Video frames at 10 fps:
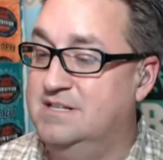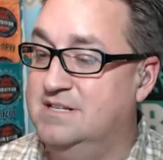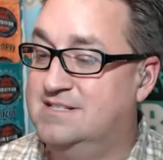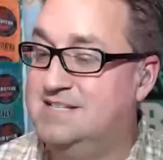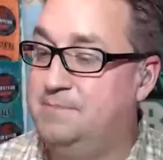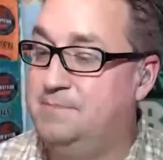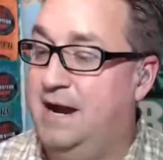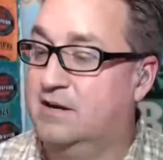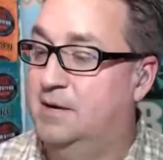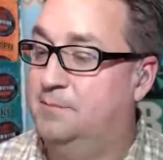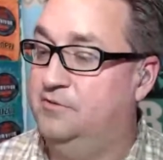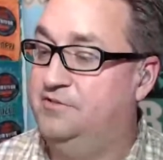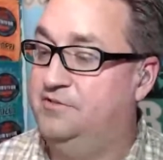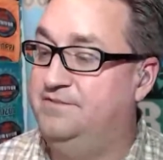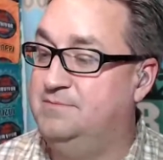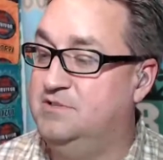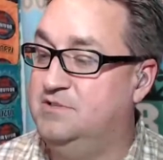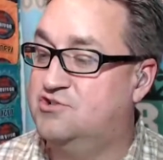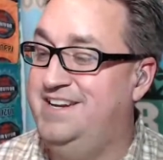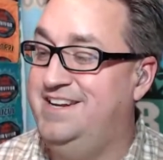the power couples have
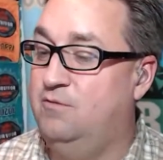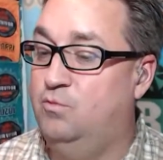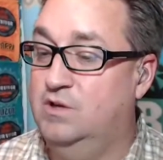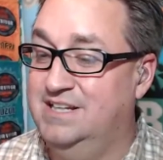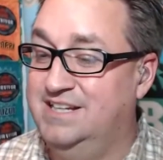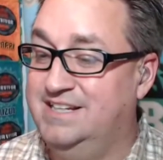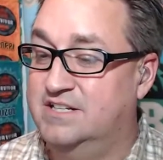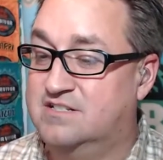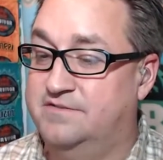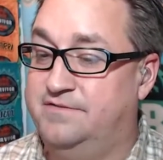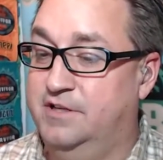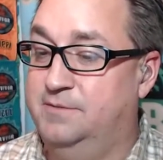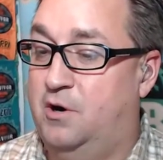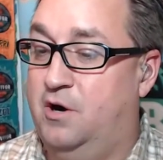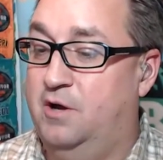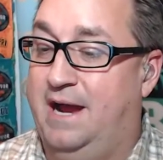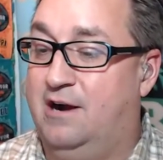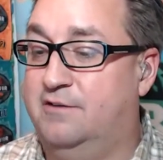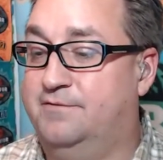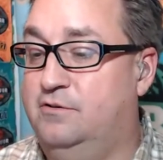demonstrated a willingness to flip on
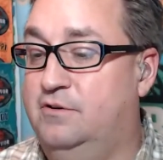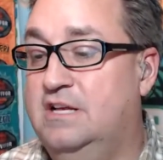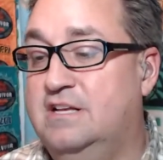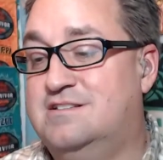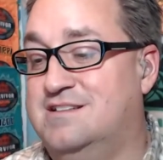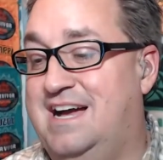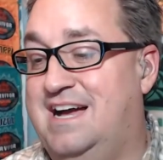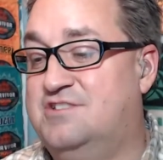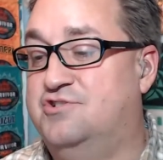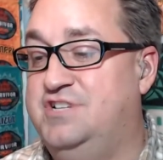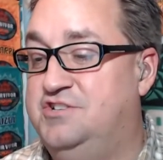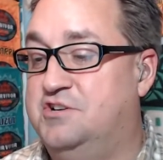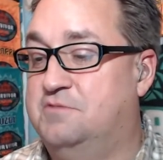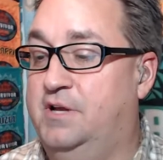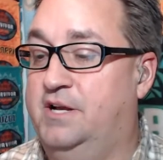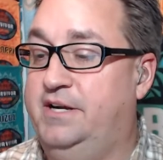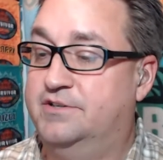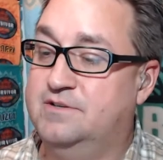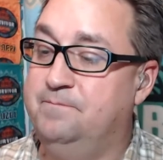powerful / strategic players,